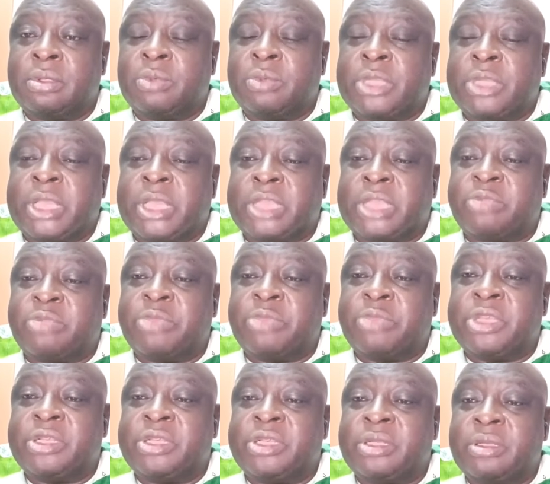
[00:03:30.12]
Wike has
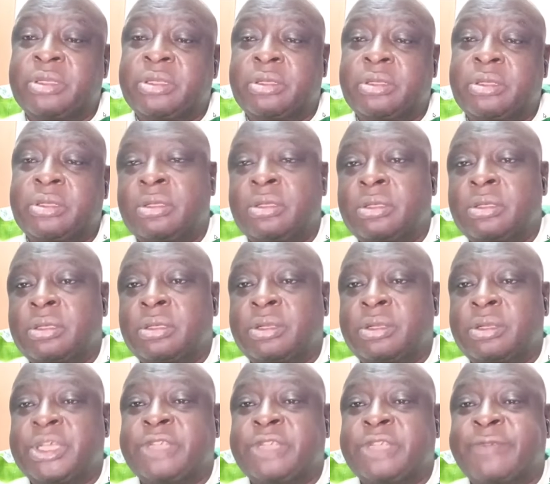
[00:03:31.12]
made
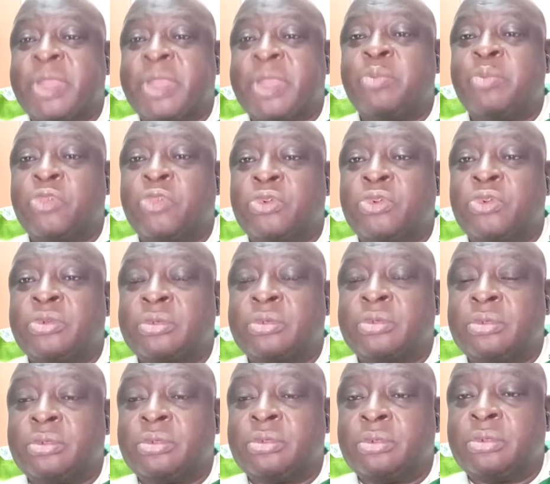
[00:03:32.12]
Chris
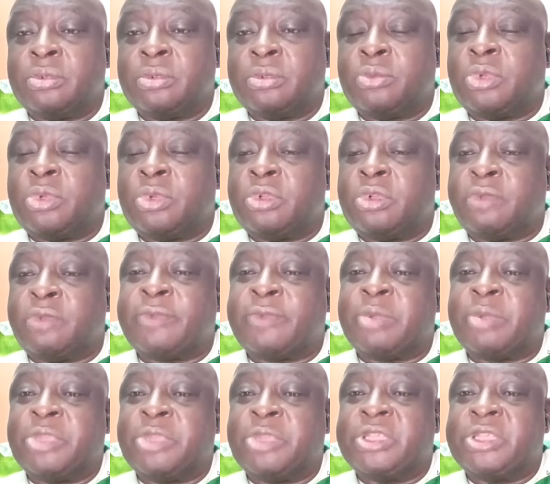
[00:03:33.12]
Finebone one
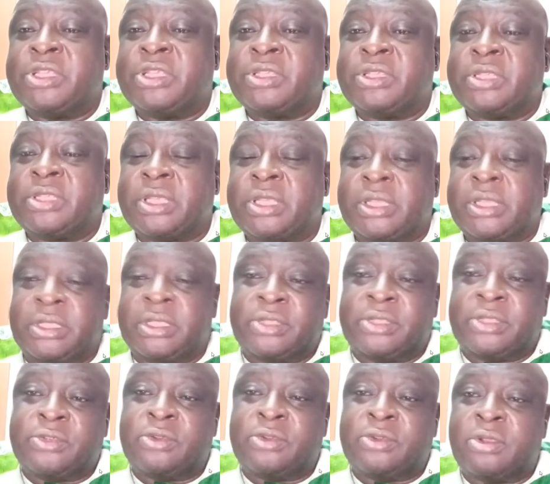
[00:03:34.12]
of Amaechi's
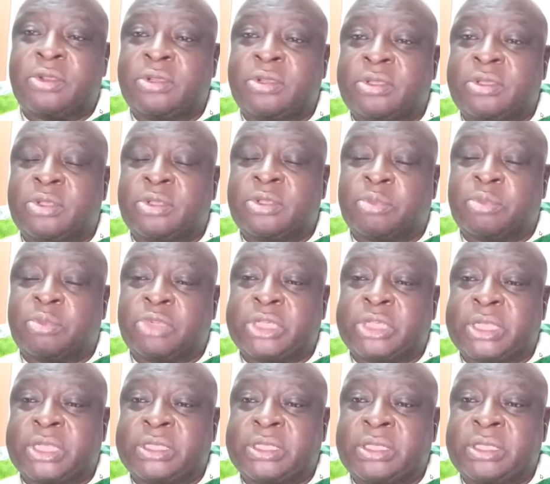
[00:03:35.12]
strong
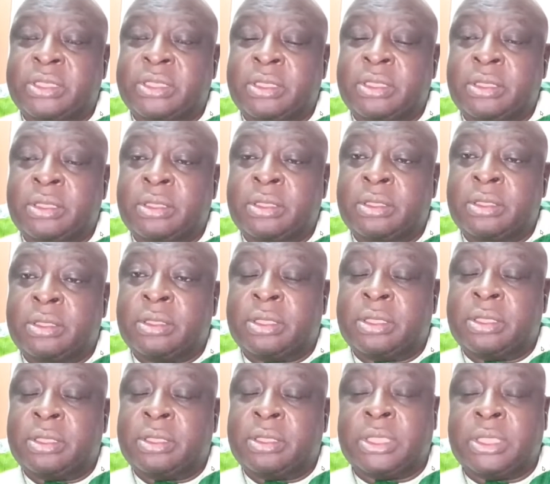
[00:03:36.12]
supporters,
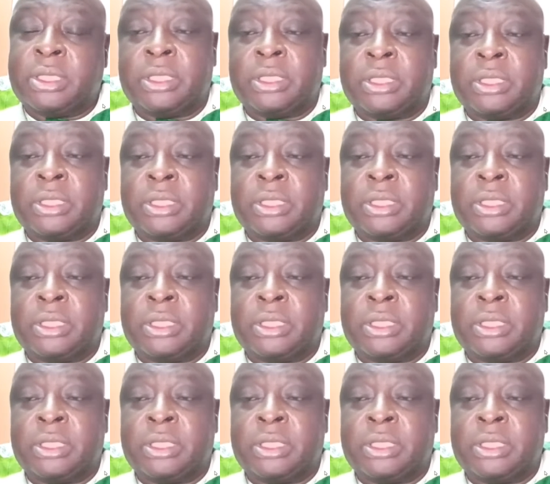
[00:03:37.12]
the